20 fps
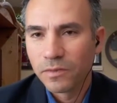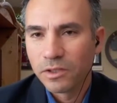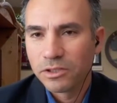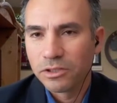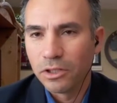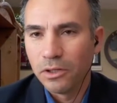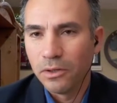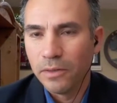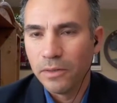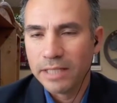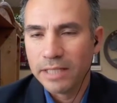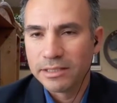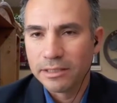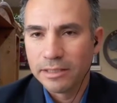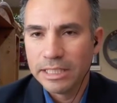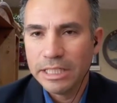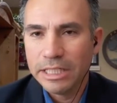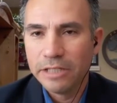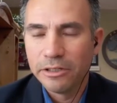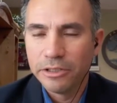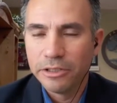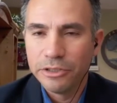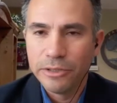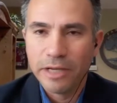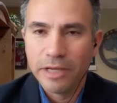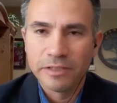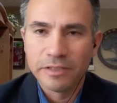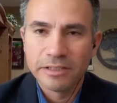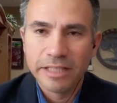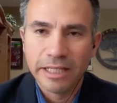So as a leader,
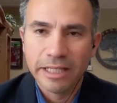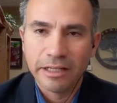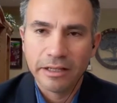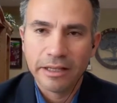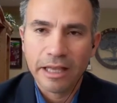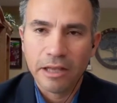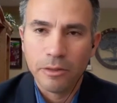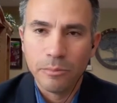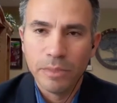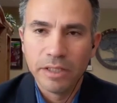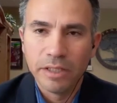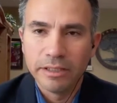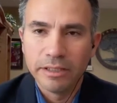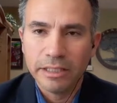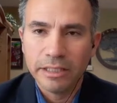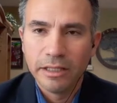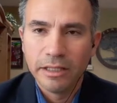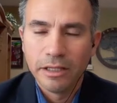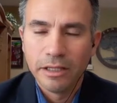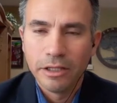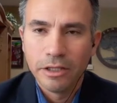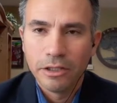you have to take accountability.